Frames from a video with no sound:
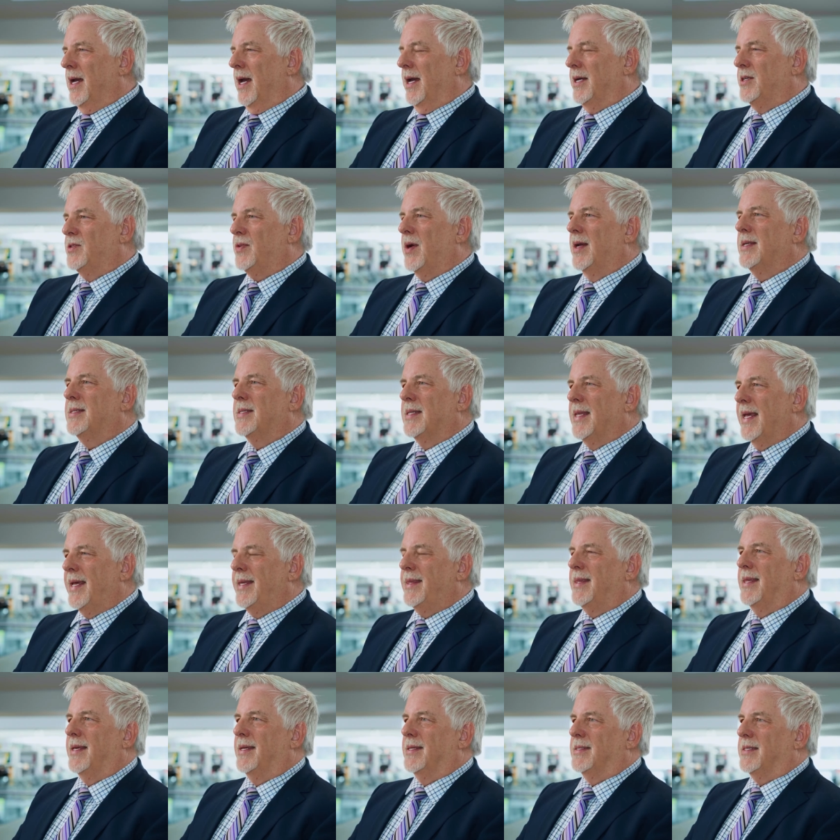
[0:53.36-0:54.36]
and
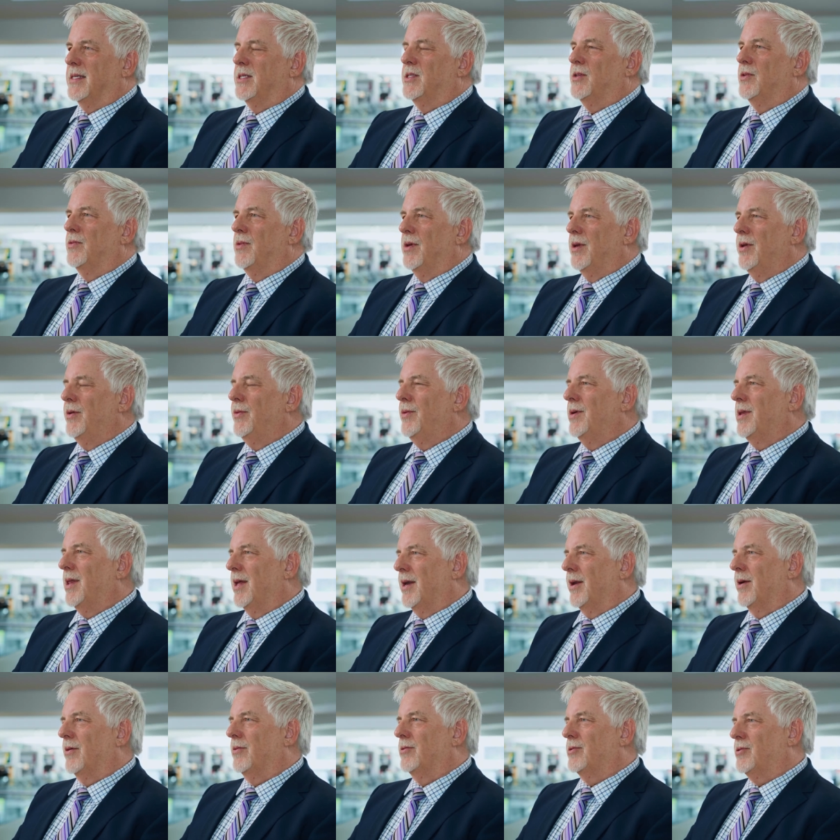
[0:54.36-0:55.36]
translate these into new
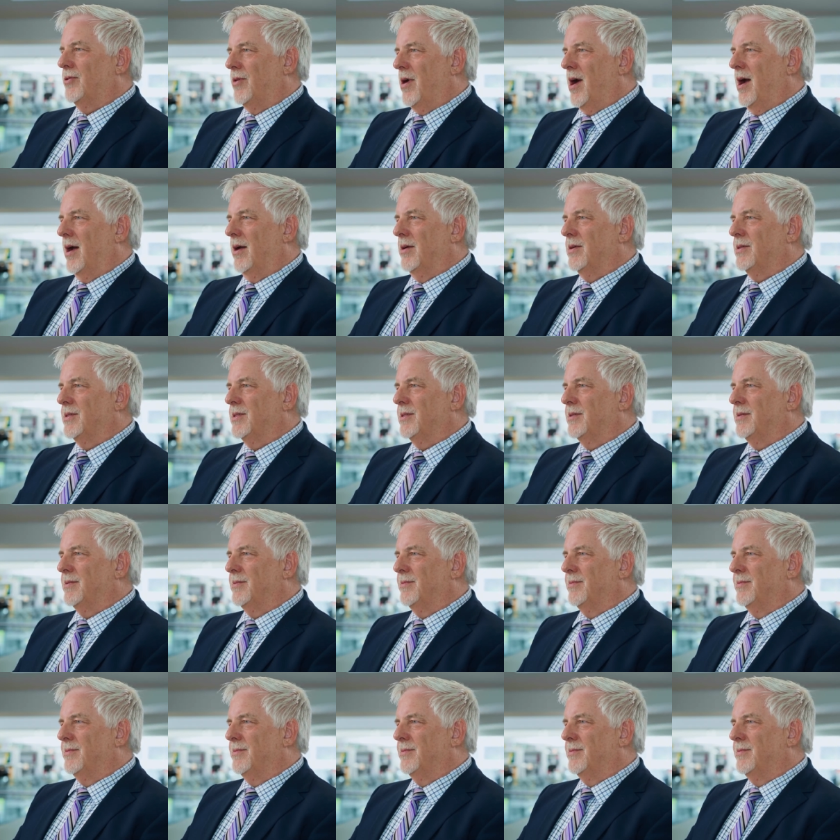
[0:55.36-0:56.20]
clinical trials.